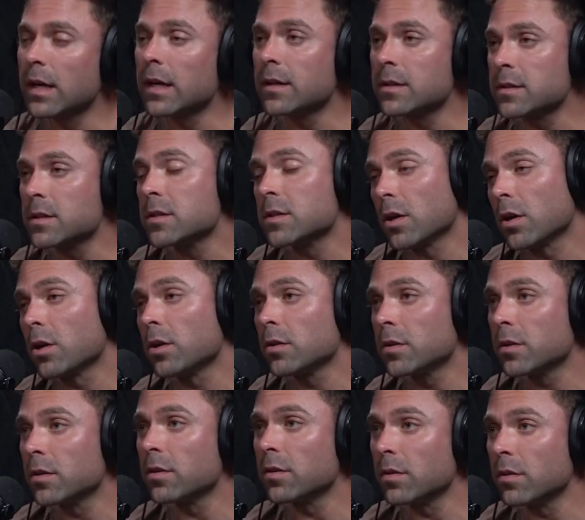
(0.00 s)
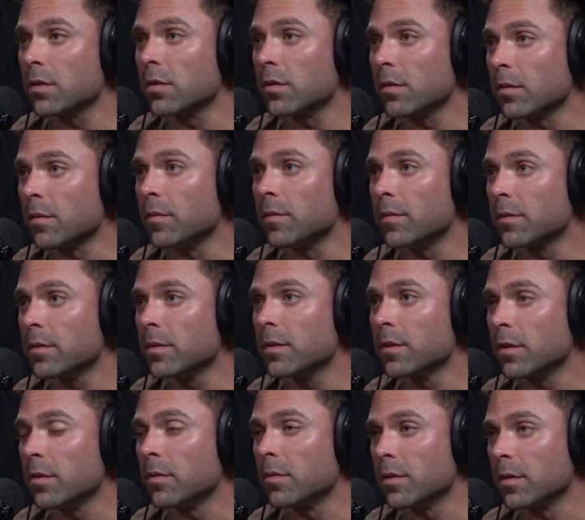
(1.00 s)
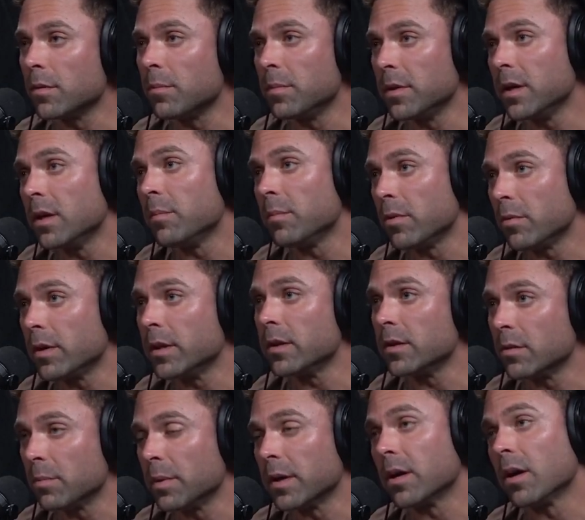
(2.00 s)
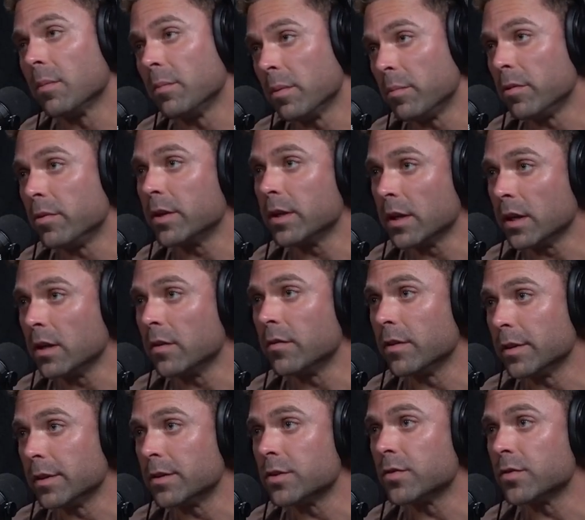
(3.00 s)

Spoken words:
Yeah, because it's hard to be a Marine, to become a Marine even.